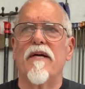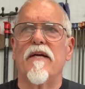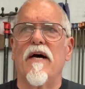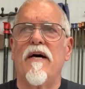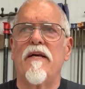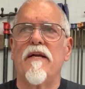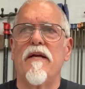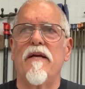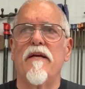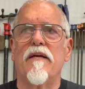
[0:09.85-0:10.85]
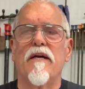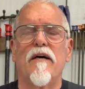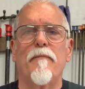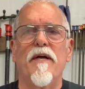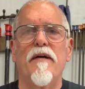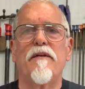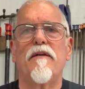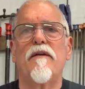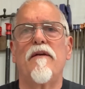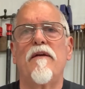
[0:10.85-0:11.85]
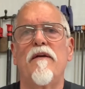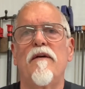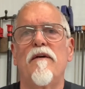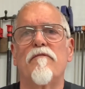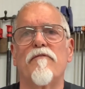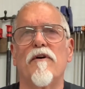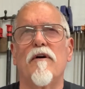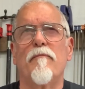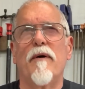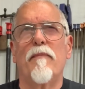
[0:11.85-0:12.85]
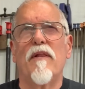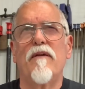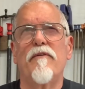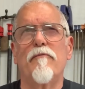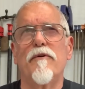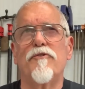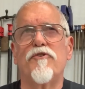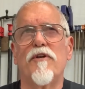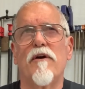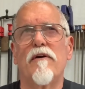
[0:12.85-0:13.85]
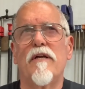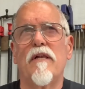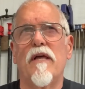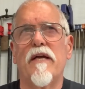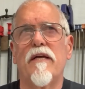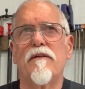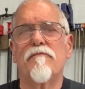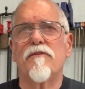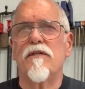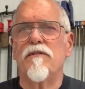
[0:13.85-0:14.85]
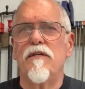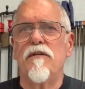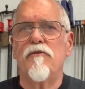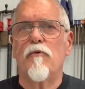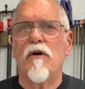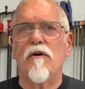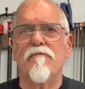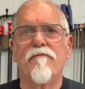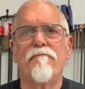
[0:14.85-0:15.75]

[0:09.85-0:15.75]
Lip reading: I got a comment from, I believe it was Sherry Leggett 1612.